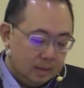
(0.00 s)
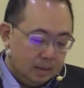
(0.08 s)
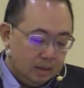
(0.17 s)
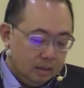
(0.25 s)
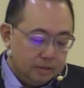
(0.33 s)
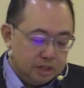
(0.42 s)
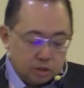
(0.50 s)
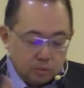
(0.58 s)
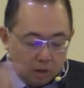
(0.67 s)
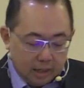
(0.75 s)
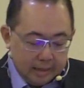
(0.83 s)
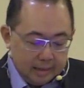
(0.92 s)
Which is
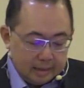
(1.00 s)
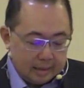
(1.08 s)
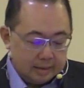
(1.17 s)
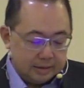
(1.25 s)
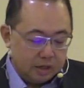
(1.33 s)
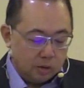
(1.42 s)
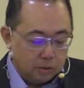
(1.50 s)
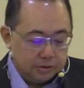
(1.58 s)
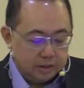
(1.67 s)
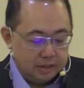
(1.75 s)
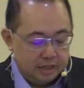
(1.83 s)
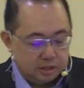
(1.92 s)
why the
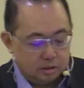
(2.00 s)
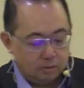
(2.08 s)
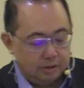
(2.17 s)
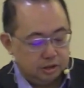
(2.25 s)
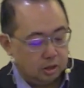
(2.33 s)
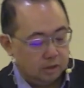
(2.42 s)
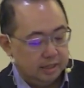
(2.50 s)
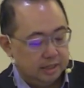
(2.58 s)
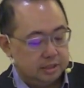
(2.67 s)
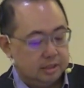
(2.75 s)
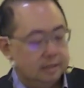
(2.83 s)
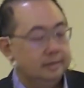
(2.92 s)
author and historian John
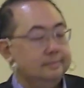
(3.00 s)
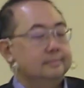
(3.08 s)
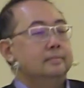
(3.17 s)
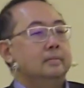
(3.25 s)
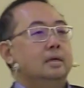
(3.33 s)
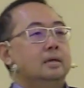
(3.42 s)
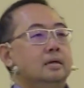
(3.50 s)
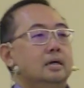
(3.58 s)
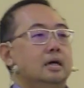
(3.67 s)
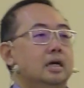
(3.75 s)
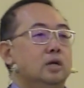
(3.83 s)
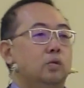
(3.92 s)
Dixon,
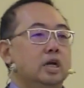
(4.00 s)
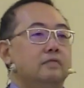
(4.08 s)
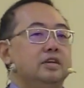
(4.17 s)
in one of his